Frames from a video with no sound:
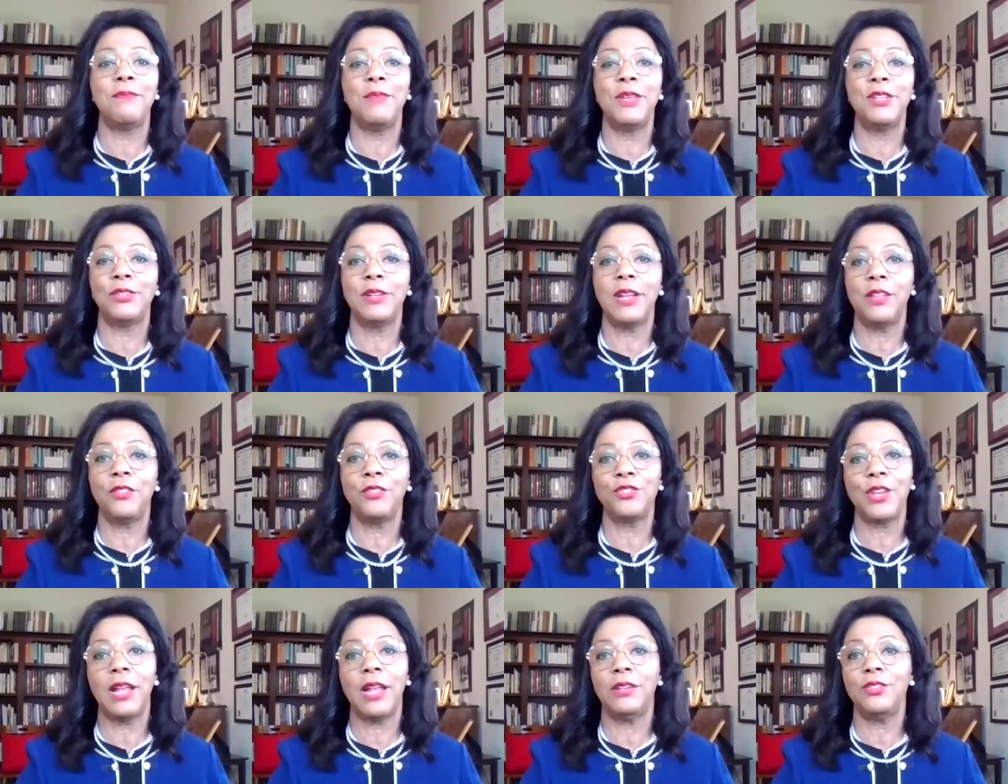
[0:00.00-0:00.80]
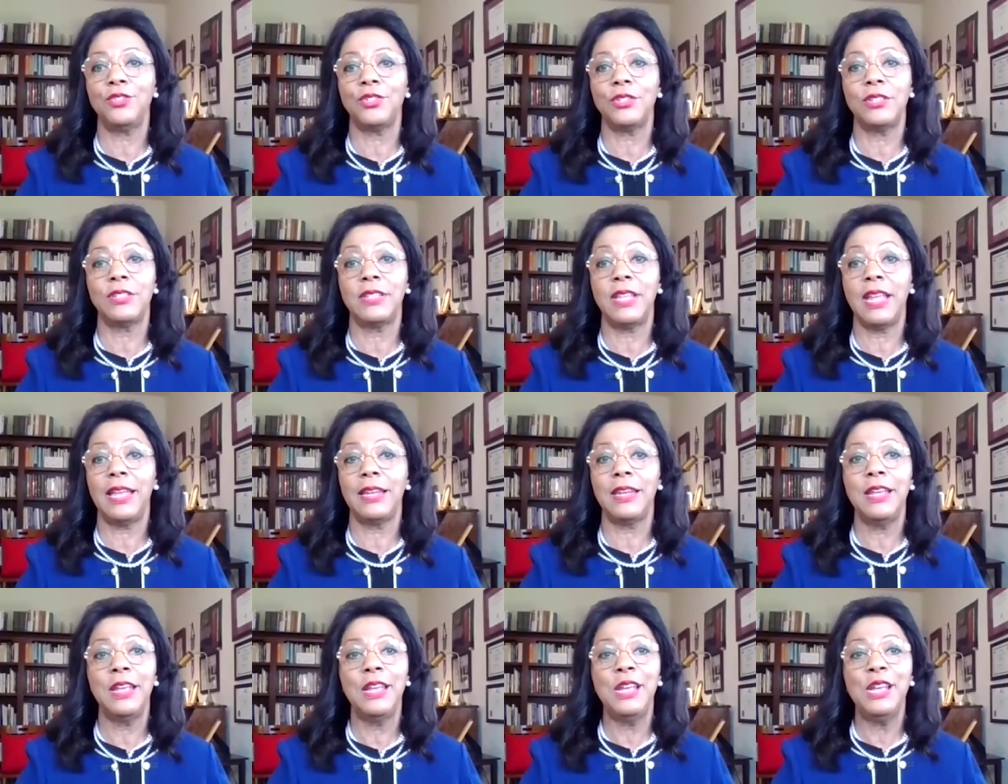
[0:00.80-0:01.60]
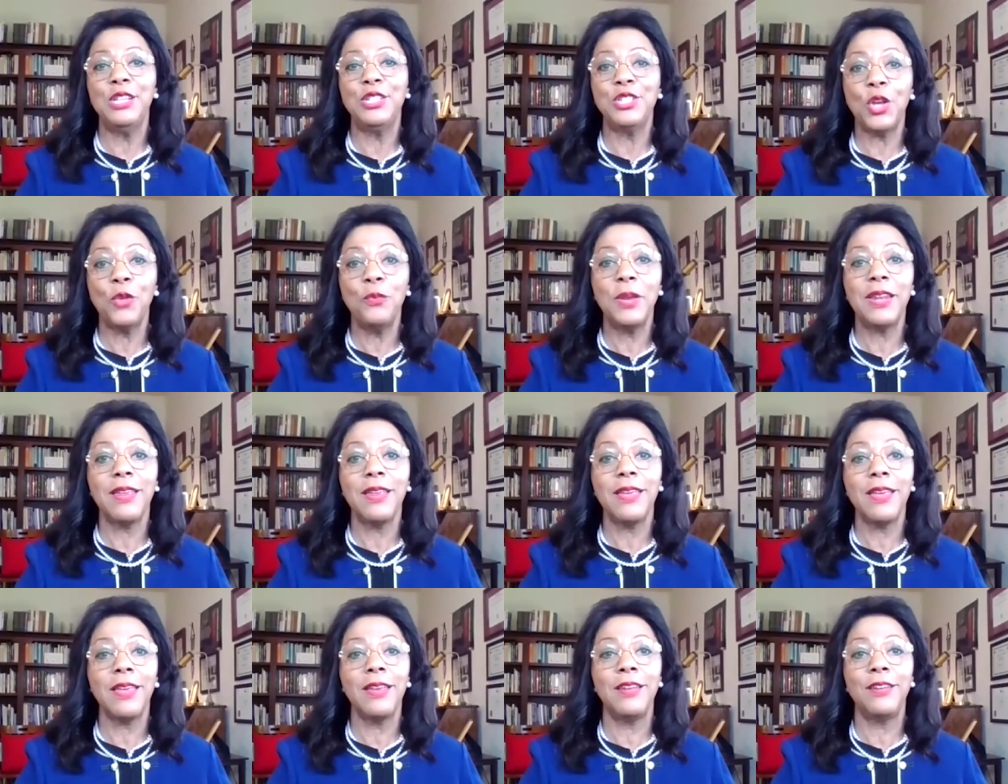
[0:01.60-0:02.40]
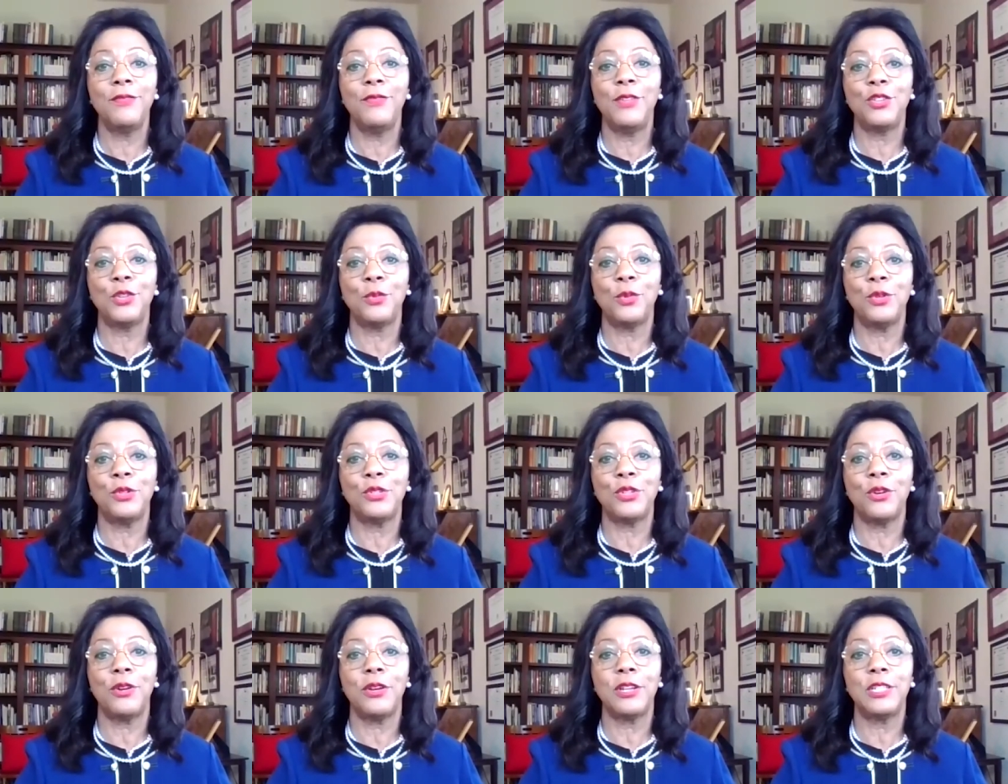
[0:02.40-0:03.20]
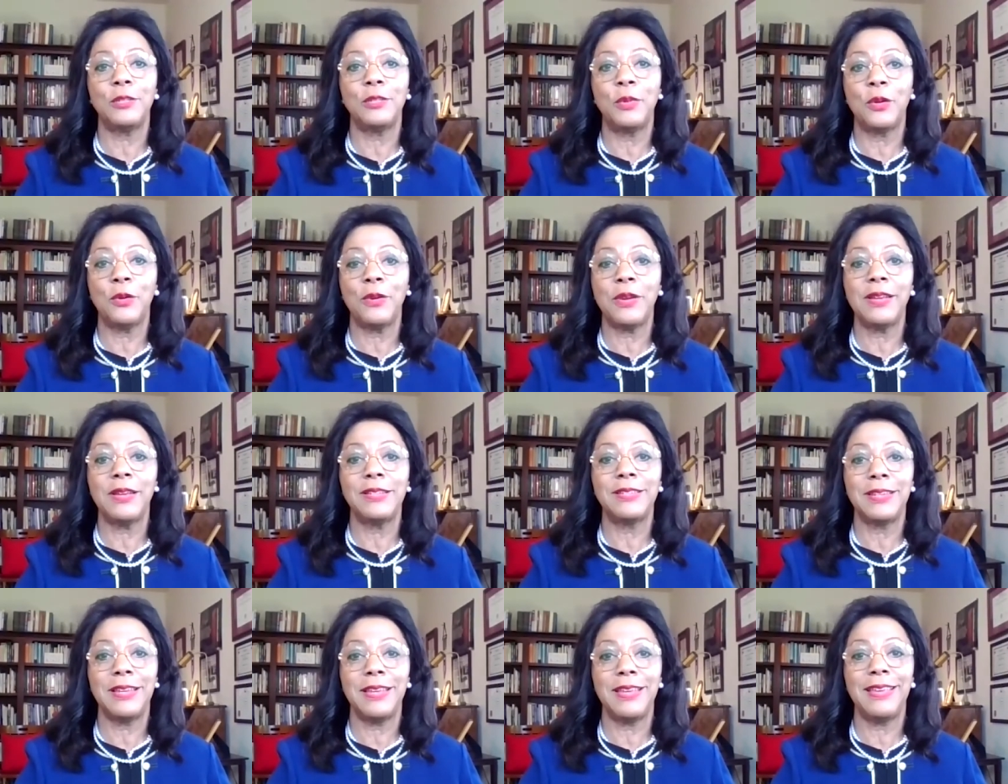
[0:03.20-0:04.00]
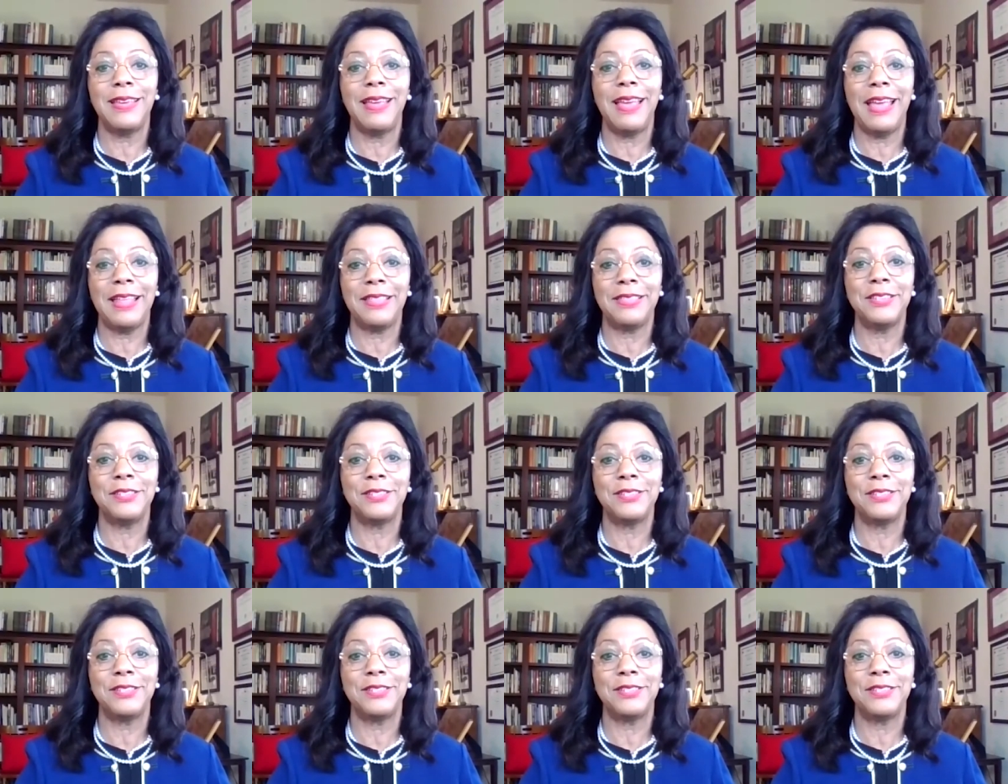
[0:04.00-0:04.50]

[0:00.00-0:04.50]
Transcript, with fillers: and mental health challenges that so many individuals are experiencing at